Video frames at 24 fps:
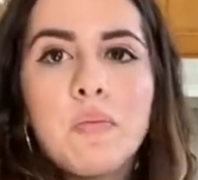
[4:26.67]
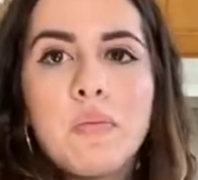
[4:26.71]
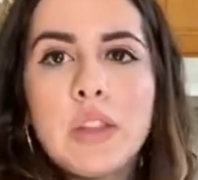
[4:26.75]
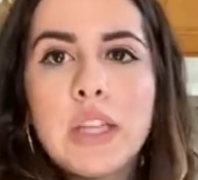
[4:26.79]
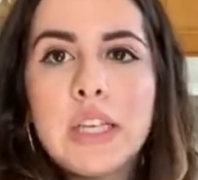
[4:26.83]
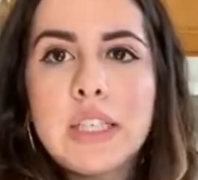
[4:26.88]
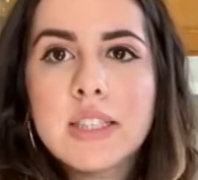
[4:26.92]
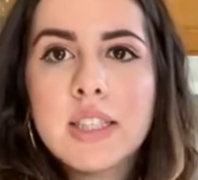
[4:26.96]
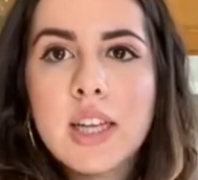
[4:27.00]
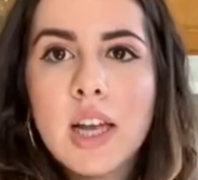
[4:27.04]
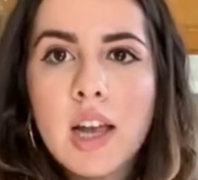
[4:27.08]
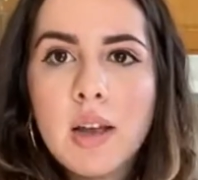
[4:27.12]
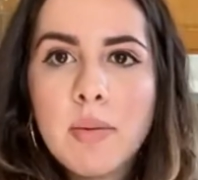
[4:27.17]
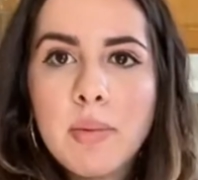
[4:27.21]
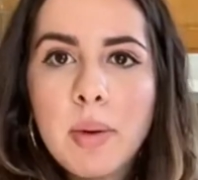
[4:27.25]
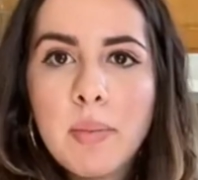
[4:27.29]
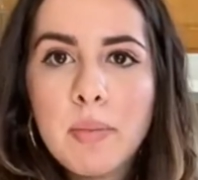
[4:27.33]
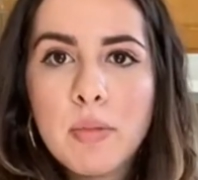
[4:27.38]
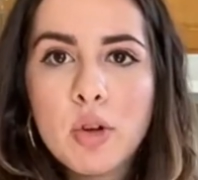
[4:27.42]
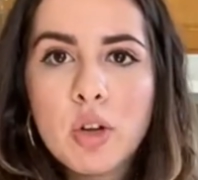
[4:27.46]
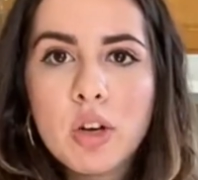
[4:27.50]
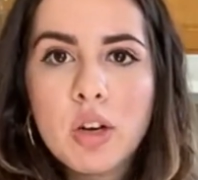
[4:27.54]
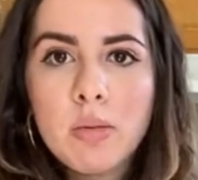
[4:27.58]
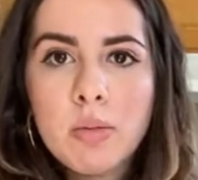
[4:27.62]
This time I'm
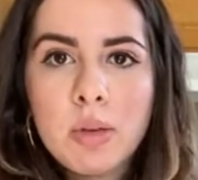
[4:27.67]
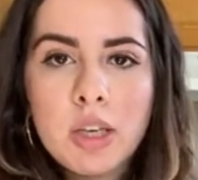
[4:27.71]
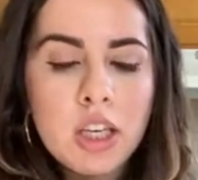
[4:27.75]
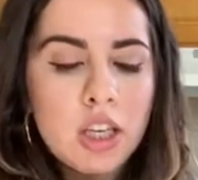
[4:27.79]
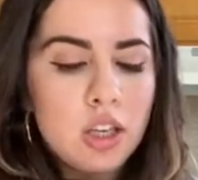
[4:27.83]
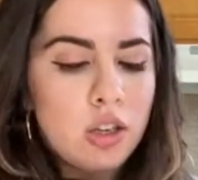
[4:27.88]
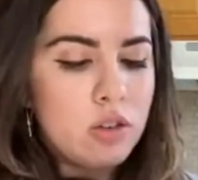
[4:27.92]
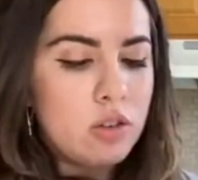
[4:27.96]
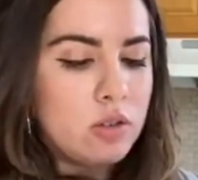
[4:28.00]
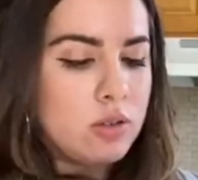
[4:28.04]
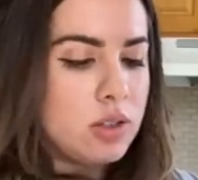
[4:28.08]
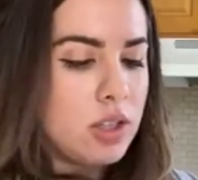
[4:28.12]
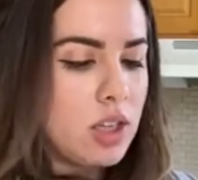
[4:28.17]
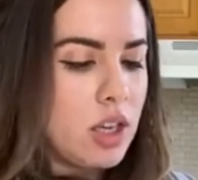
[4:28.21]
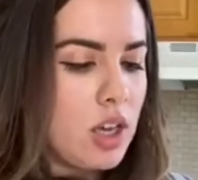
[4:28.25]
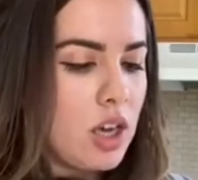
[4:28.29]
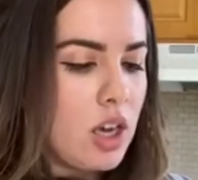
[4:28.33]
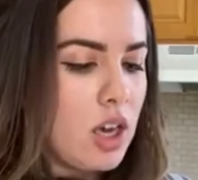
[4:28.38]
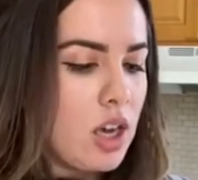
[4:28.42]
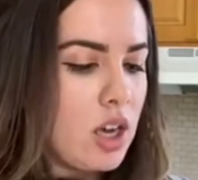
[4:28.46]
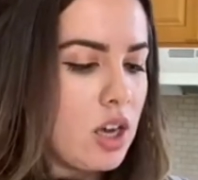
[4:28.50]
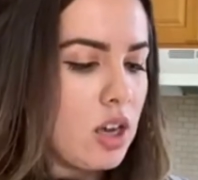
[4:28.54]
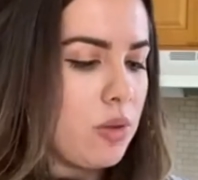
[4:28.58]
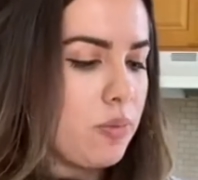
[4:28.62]
gonna be
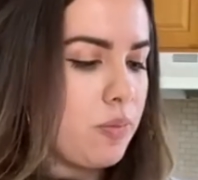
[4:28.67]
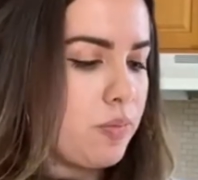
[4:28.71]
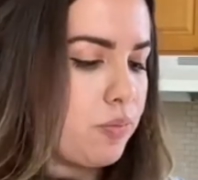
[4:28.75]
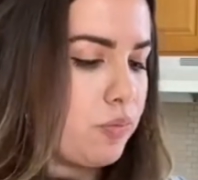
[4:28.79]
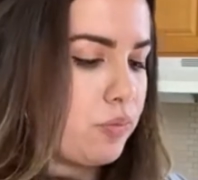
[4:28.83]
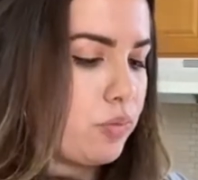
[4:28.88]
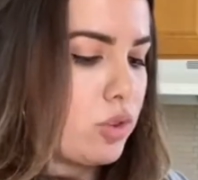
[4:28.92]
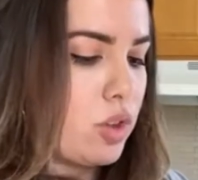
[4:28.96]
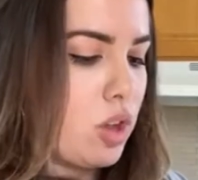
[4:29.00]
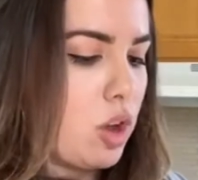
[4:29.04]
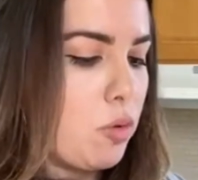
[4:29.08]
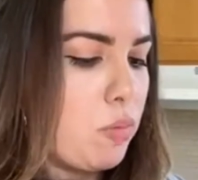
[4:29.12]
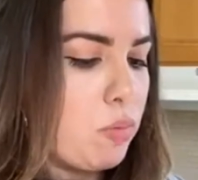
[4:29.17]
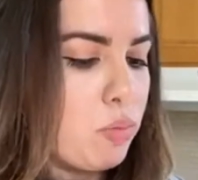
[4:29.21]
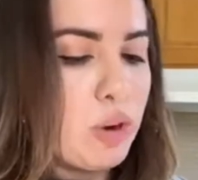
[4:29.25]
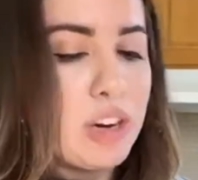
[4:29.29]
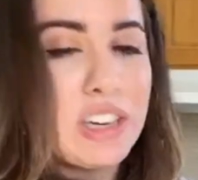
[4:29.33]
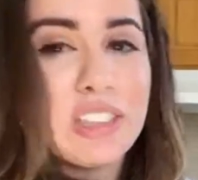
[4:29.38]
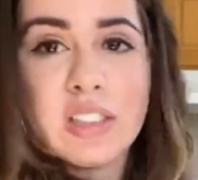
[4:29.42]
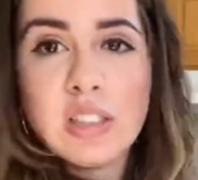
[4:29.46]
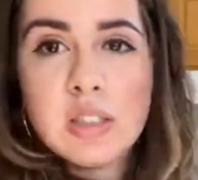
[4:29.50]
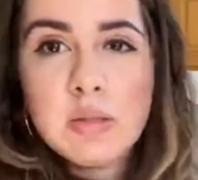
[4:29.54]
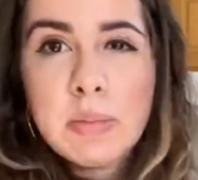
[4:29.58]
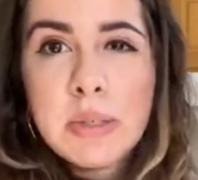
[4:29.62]
using
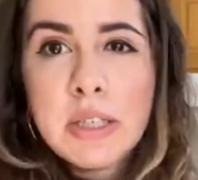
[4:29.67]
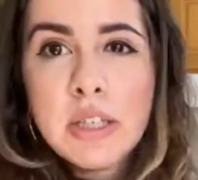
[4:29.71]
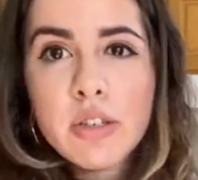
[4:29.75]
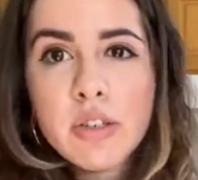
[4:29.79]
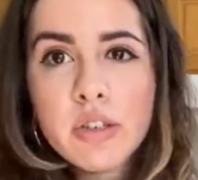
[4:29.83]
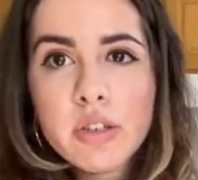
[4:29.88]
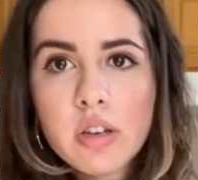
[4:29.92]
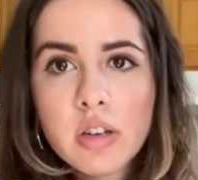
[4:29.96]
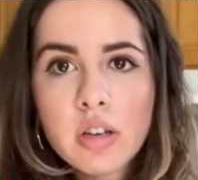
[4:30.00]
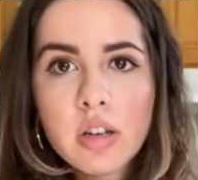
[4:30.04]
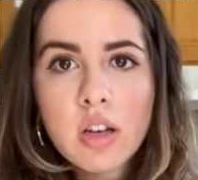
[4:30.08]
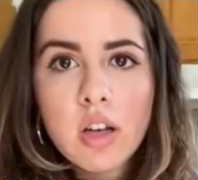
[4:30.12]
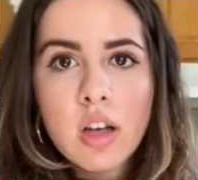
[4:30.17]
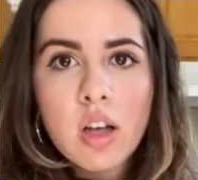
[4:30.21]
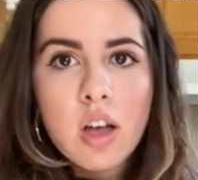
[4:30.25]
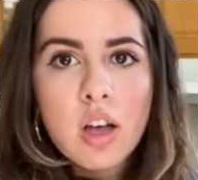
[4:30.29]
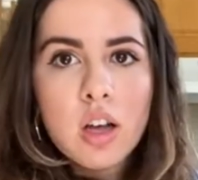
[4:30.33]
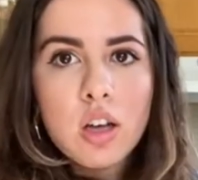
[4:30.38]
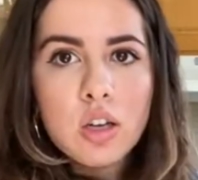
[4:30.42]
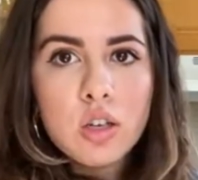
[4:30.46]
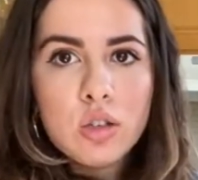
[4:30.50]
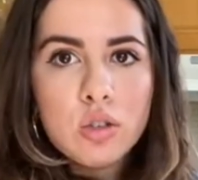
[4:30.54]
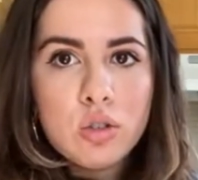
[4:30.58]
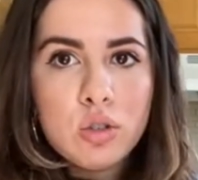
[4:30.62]
breast milk
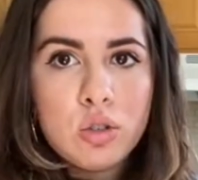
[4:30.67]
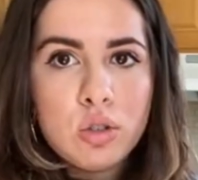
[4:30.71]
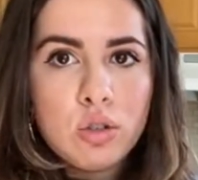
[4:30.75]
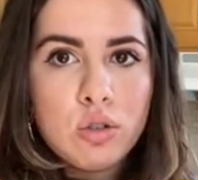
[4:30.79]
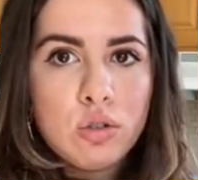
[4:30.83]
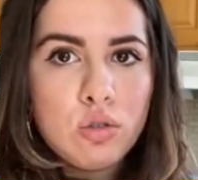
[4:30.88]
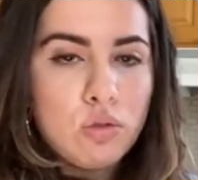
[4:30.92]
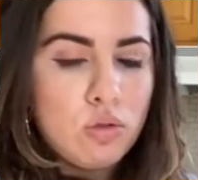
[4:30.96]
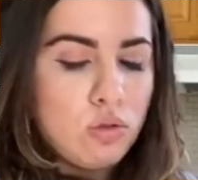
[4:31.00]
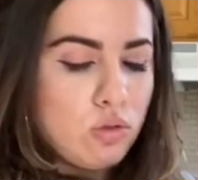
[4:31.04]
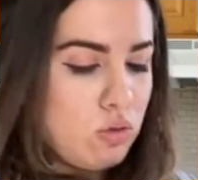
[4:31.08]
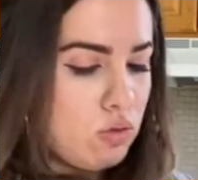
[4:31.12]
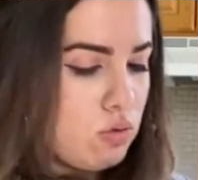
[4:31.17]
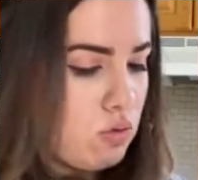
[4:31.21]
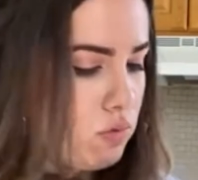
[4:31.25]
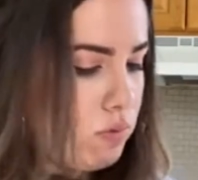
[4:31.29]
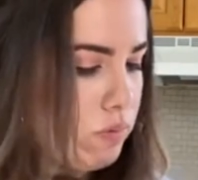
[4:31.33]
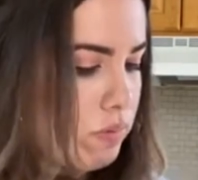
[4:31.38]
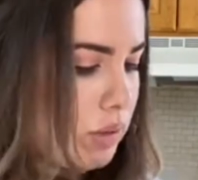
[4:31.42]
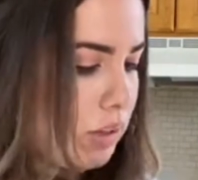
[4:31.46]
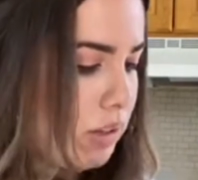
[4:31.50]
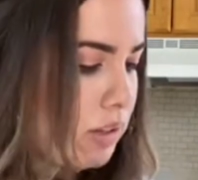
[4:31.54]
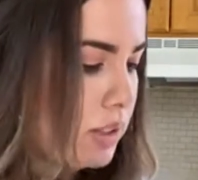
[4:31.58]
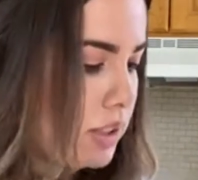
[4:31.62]
to
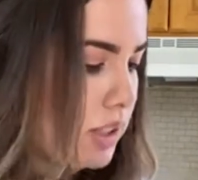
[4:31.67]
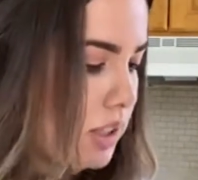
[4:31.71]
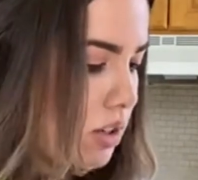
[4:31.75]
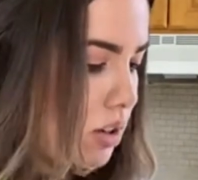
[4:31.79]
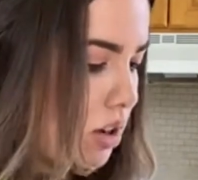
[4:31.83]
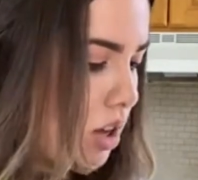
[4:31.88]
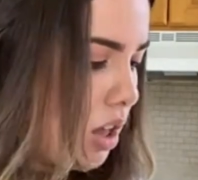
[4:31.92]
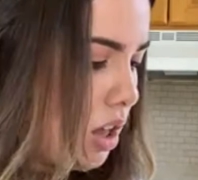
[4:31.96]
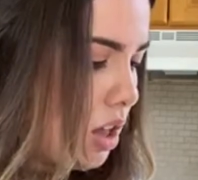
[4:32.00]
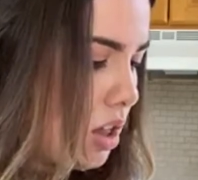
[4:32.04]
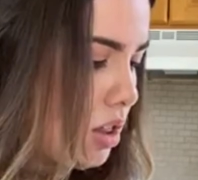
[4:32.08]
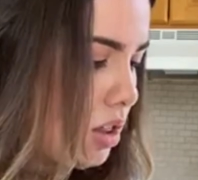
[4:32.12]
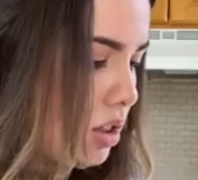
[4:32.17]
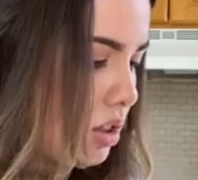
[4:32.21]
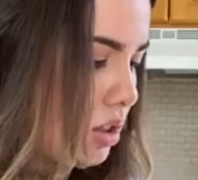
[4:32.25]
mix it all.